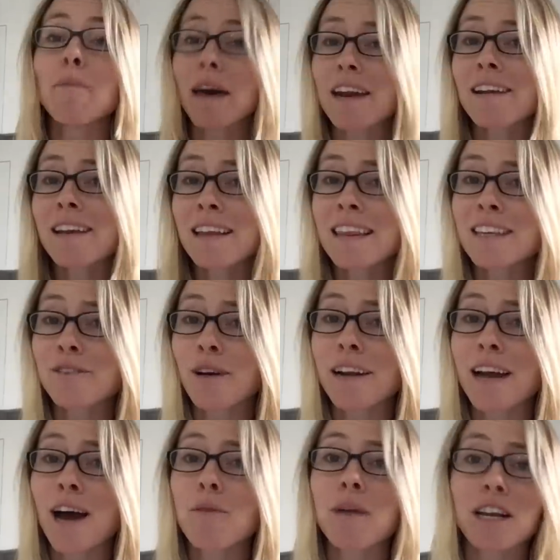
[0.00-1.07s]
editing this
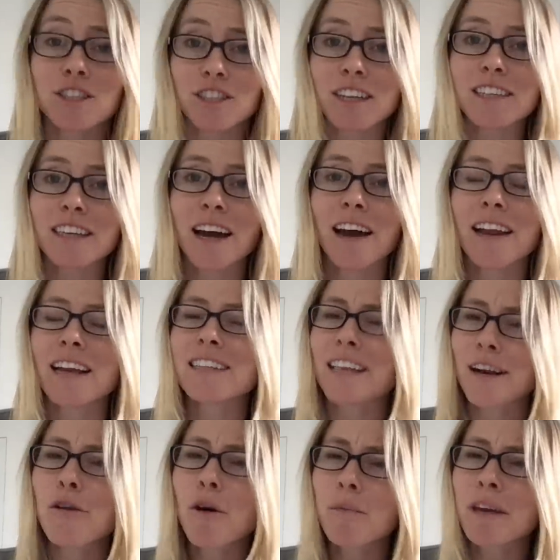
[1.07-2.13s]
right now, but I just had to cut in
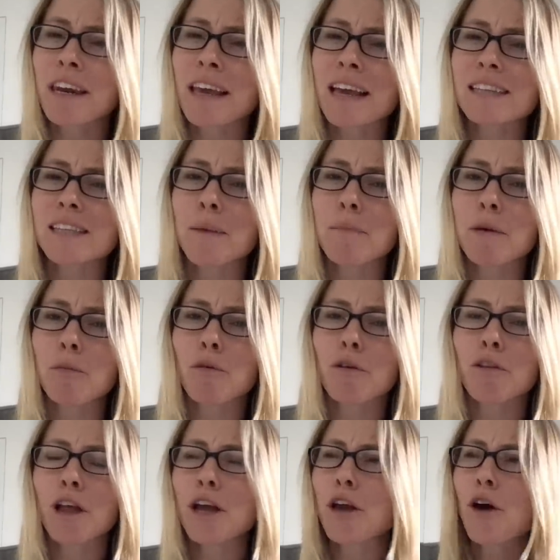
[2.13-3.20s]
because I know I'm gonna get some
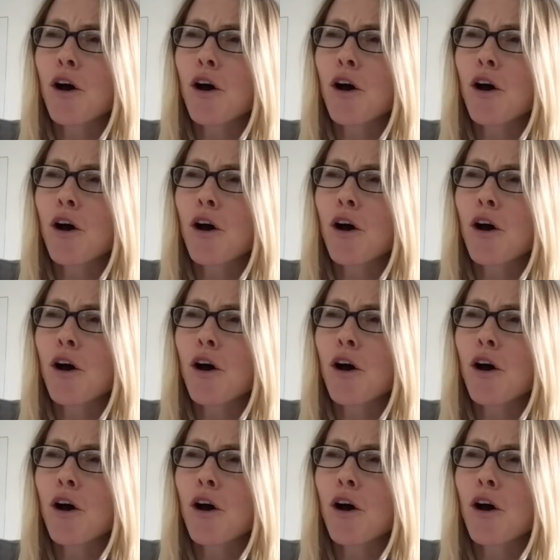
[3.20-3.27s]
people who are like,